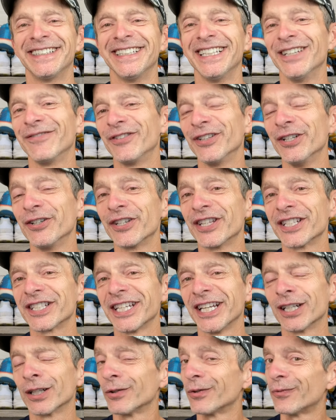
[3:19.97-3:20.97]
If you're new to the
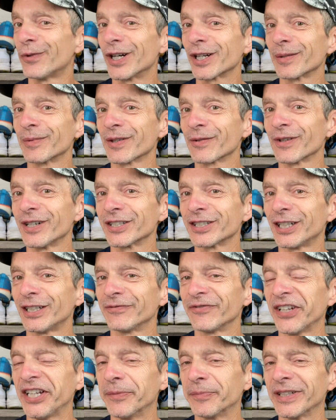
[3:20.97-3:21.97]
channel, welcome to the Run
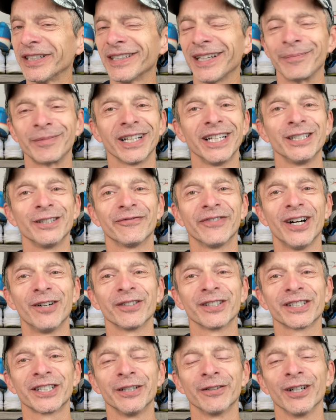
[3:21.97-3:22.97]
Tall family. I'm glad you
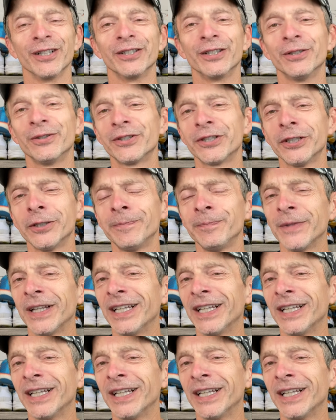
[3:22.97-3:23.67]
found us here on YouTube.